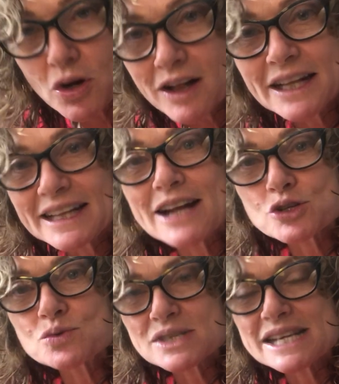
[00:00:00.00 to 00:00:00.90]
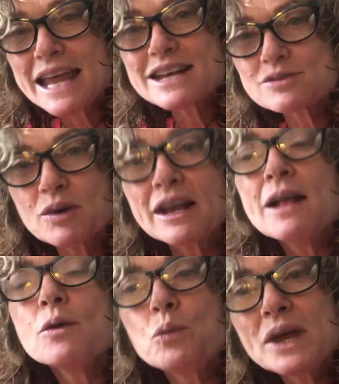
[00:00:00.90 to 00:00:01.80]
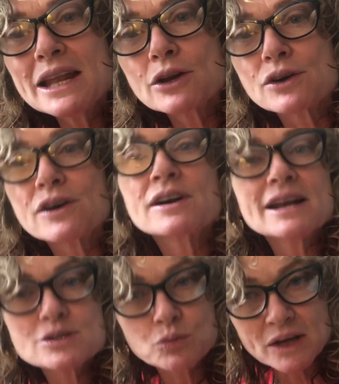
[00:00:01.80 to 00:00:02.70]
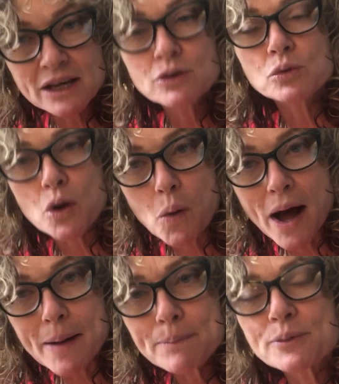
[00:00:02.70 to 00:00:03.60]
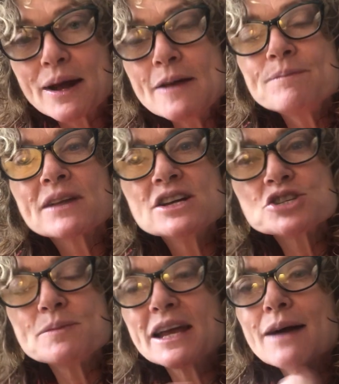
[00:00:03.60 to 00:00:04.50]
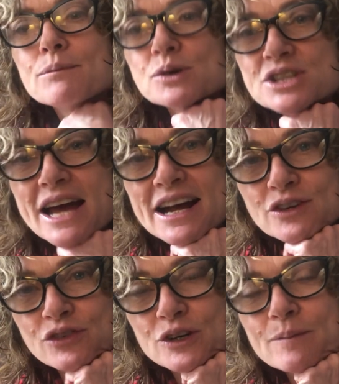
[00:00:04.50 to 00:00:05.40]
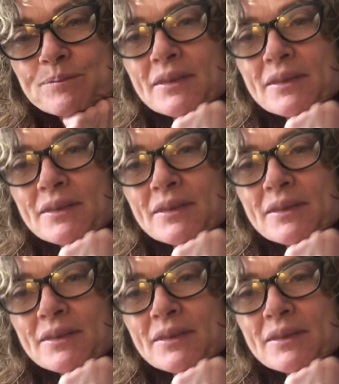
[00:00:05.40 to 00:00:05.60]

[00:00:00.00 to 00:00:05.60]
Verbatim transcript: talk like that, don't say it. Wait. We learn as we grow up, right, to become more tactful.